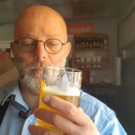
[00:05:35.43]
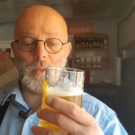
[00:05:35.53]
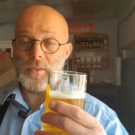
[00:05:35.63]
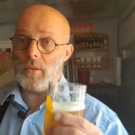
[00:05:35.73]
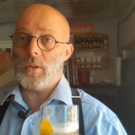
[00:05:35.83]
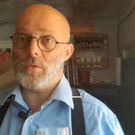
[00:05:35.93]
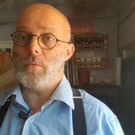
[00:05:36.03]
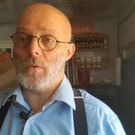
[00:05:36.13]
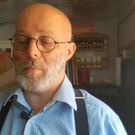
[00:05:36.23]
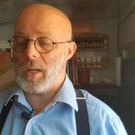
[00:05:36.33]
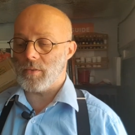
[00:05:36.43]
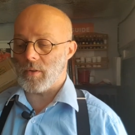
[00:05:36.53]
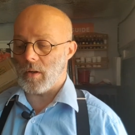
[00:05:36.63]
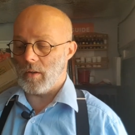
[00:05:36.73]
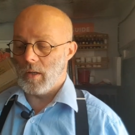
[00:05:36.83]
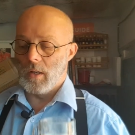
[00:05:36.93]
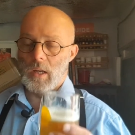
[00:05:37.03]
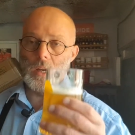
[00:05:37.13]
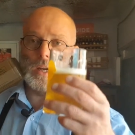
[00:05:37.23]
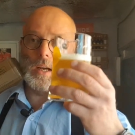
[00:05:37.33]
They still do some good beers, though.
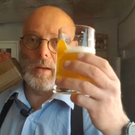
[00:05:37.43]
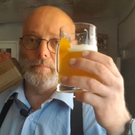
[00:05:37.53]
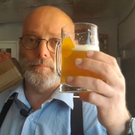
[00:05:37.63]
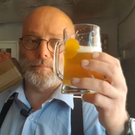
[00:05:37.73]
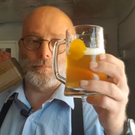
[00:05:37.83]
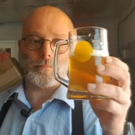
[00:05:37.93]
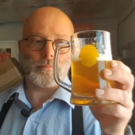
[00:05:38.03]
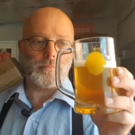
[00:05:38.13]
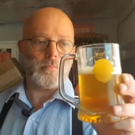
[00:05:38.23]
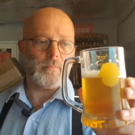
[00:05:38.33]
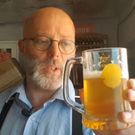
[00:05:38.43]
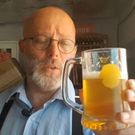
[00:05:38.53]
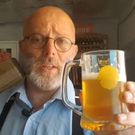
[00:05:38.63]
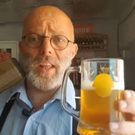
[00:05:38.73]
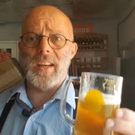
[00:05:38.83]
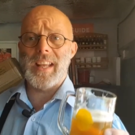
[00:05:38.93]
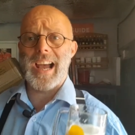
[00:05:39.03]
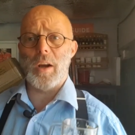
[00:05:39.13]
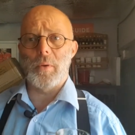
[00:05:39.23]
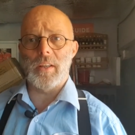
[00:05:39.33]
Um, usually they're
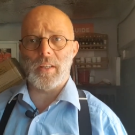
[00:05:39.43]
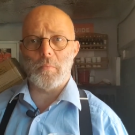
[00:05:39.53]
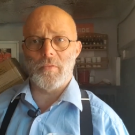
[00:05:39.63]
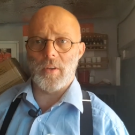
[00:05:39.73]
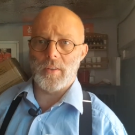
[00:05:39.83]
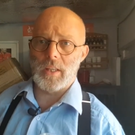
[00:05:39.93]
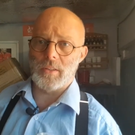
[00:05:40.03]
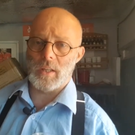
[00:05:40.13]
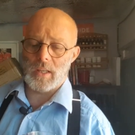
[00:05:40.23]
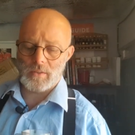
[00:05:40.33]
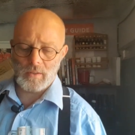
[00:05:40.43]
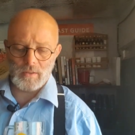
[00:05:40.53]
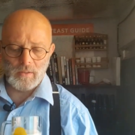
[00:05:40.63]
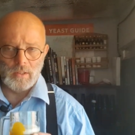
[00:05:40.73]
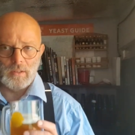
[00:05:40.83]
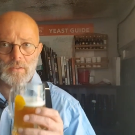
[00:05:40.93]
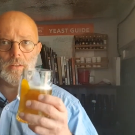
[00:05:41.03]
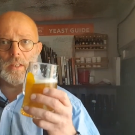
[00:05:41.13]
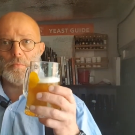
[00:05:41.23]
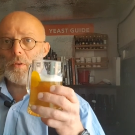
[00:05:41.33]
dark beers I prefer these days
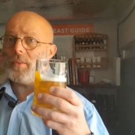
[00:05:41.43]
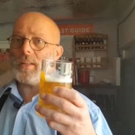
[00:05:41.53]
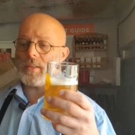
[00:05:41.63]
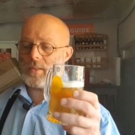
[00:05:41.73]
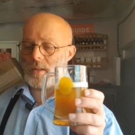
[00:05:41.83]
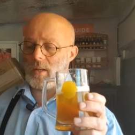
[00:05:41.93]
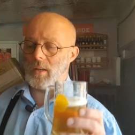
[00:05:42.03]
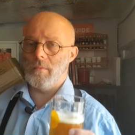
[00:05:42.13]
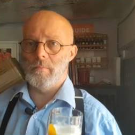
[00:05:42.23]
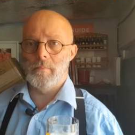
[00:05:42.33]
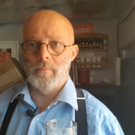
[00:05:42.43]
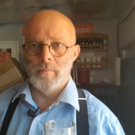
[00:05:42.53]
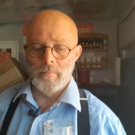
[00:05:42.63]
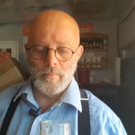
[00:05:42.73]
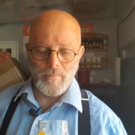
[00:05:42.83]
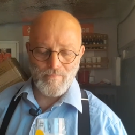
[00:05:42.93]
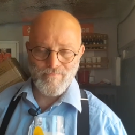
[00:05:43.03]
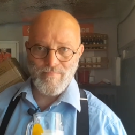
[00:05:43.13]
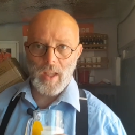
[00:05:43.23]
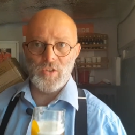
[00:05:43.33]
to these. But this is a,
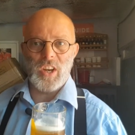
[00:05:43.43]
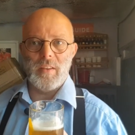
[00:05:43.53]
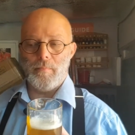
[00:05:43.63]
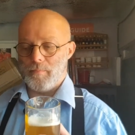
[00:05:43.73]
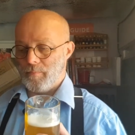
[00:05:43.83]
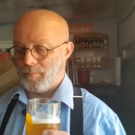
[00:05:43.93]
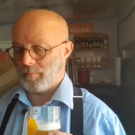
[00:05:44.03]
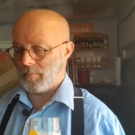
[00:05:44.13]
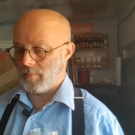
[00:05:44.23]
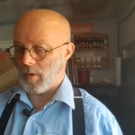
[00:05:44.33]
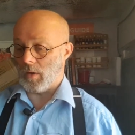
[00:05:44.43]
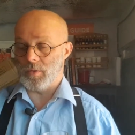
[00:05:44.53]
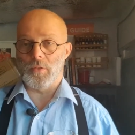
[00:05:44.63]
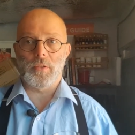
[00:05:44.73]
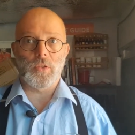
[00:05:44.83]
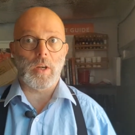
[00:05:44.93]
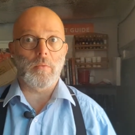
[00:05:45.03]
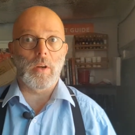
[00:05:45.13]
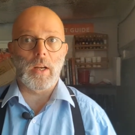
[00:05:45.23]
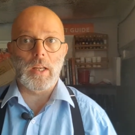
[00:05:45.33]
a cheap, oh, it's not so
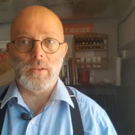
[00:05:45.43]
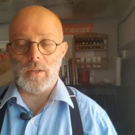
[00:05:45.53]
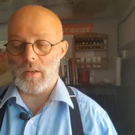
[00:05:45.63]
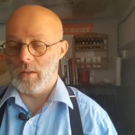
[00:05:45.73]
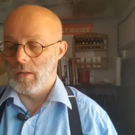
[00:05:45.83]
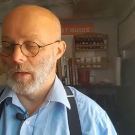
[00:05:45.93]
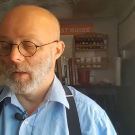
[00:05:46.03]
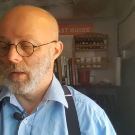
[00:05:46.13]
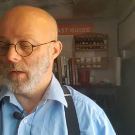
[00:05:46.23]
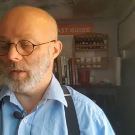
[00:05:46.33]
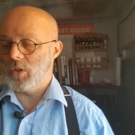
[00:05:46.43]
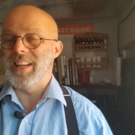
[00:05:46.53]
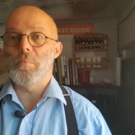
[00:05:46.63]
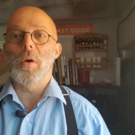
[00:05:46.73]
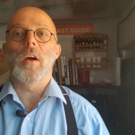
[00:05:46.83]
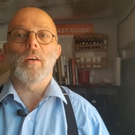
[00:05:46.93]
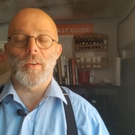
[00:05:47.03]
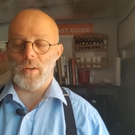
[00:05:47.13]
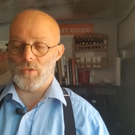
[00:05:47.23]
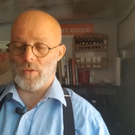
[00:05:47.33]
cheap really, is it? A cheaper
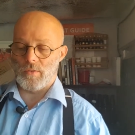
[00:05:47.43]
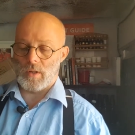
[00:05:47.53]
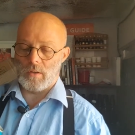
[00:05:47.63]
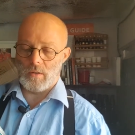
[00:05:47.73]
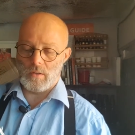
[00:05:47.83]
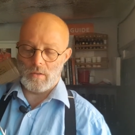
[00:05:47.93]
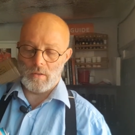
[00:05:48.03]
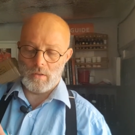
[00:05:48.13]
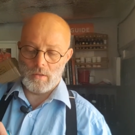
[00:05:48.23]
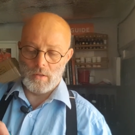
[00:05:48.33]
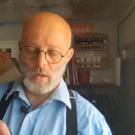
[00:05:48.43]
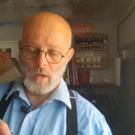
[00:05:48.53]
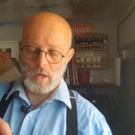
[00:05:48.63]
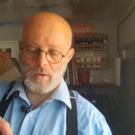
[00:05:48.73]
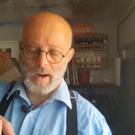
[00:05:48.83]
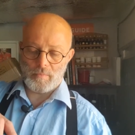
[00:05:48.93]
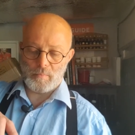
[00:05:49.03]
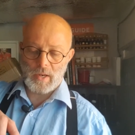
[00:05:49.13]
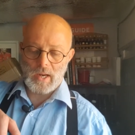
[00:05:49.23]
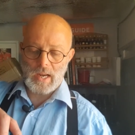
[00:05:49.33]
version of a craft
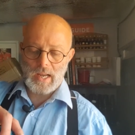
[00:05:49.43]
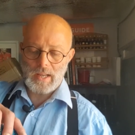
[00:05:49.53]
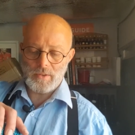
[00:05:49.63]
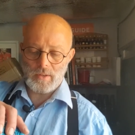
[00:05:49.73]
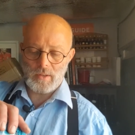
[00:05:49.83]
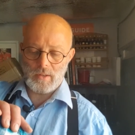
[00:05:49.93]
beer. And